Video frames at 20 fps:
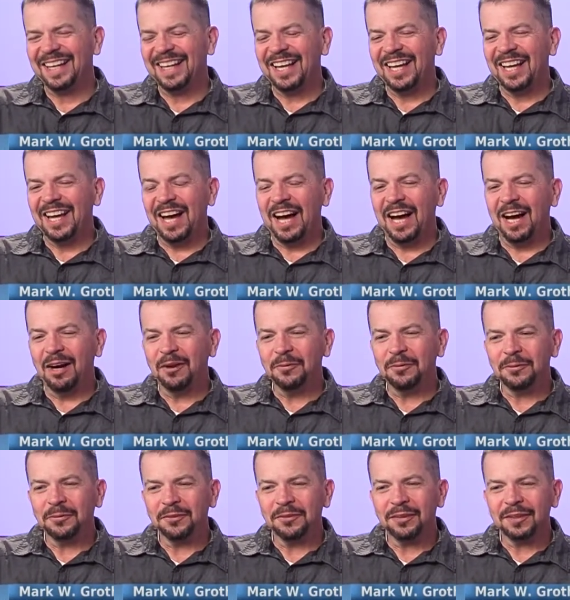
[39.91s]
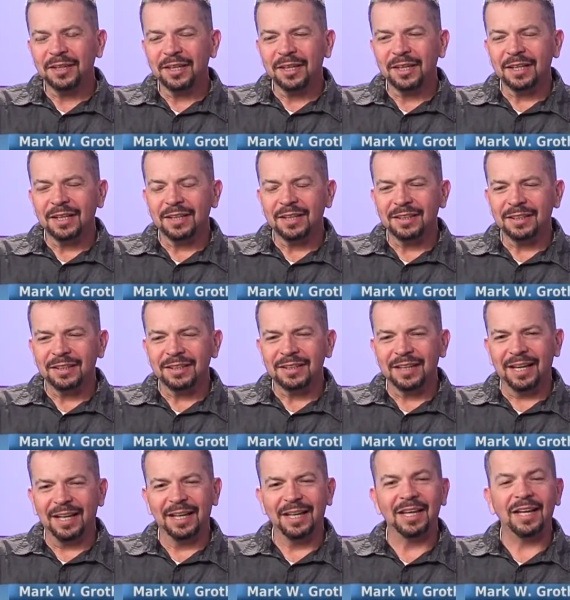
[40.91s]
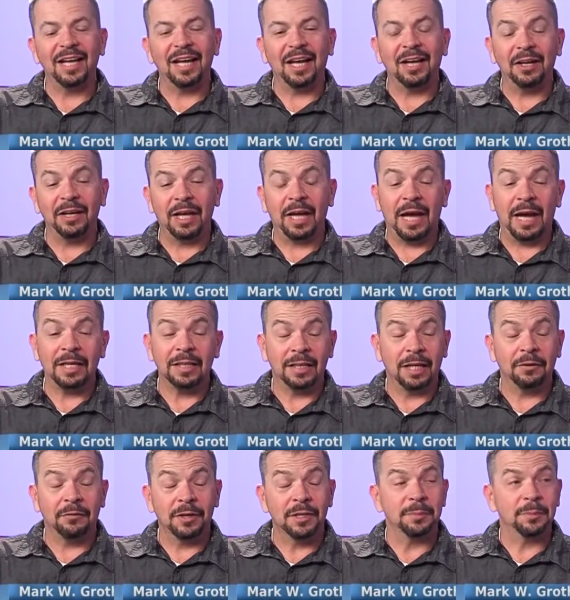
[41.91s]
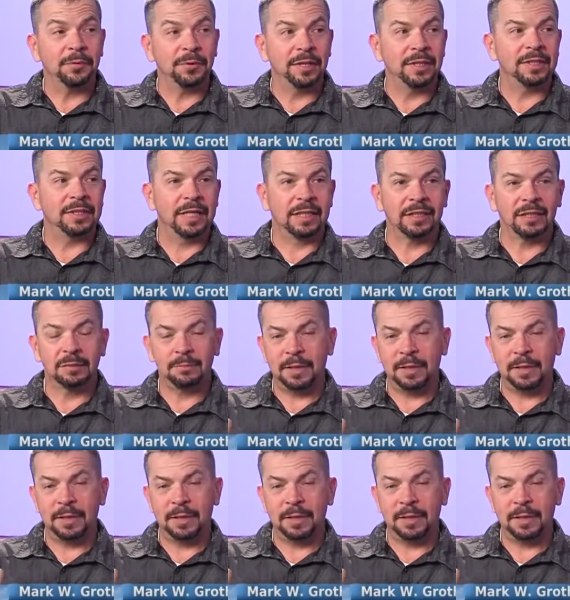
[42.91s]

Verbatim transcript: He's born um, in Texas. I do know that. Yeah, I, actually, I was born in Texas.